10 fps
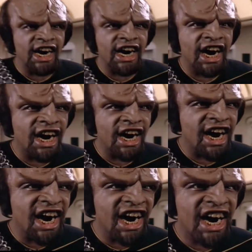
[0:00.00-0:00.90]
pants and
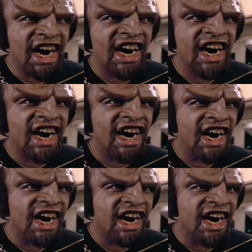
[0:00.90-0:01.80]
frizzy hair and
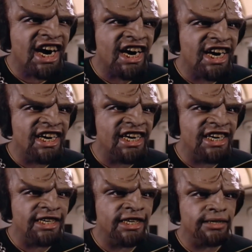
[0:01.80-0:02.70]
lobsters on their
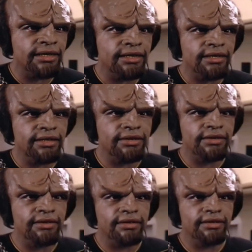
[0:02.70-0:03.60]

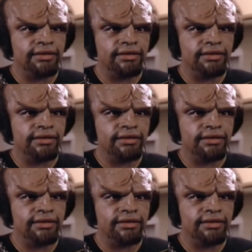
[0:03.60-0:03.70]
heads